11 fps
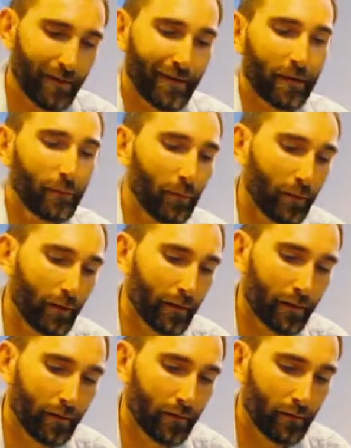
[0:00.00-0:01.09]
And I'm gonna
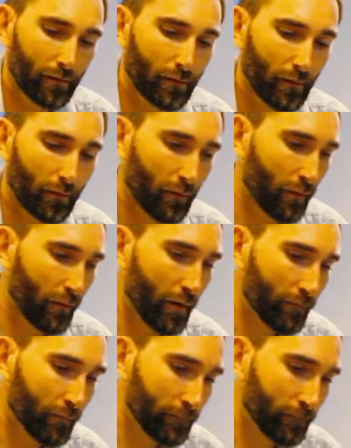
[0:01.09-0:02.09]
play Call to the Grave.